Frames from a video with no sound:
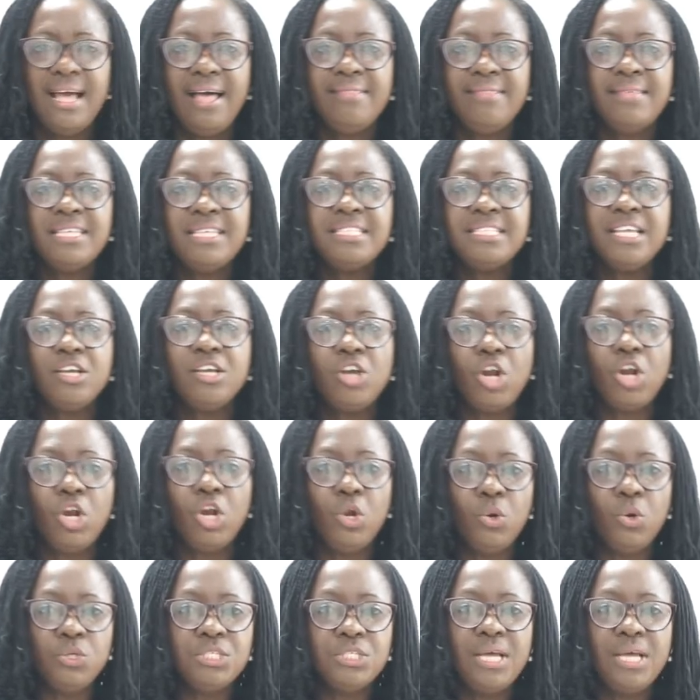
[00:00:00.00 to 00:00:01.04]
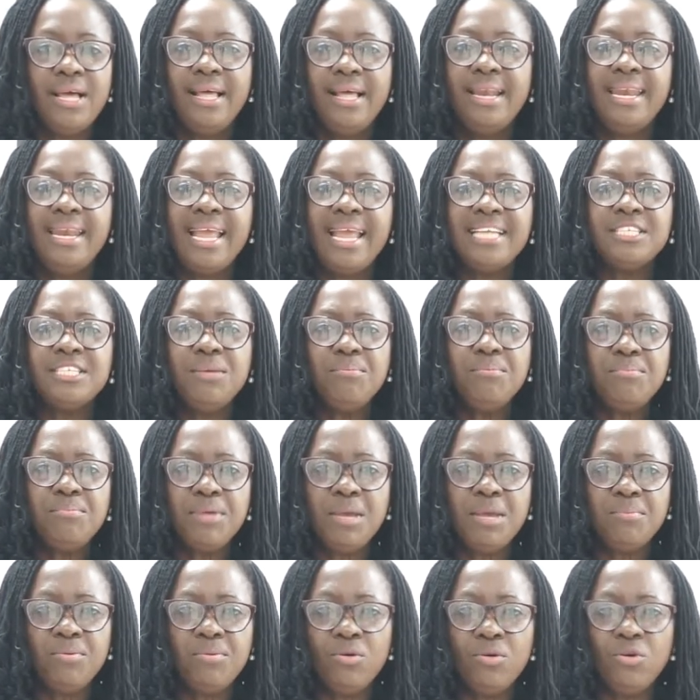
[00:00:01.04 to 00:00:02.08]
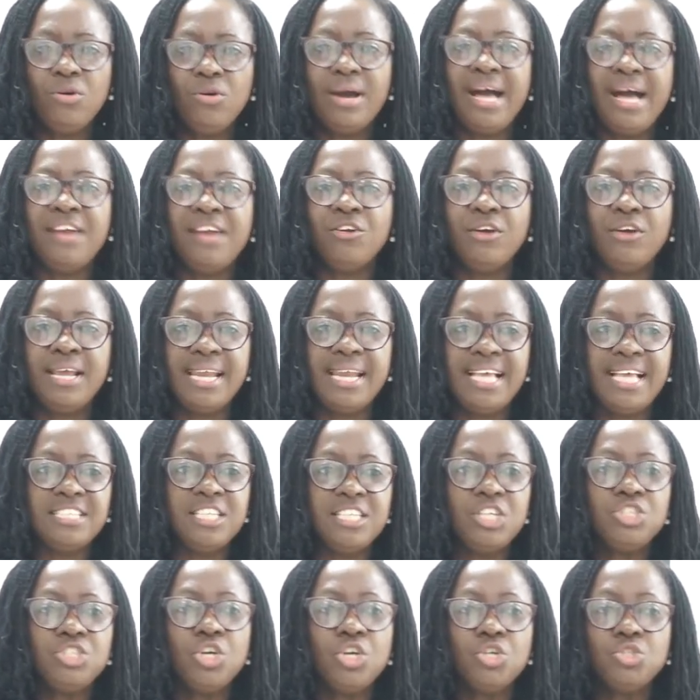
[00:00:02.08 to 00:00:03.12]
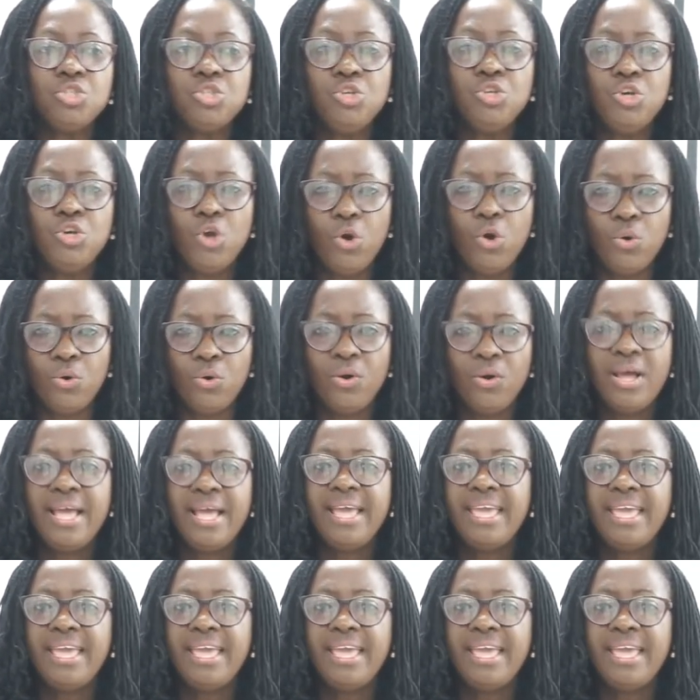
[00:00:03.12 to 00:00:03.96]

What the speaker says: These include letting people and organizations know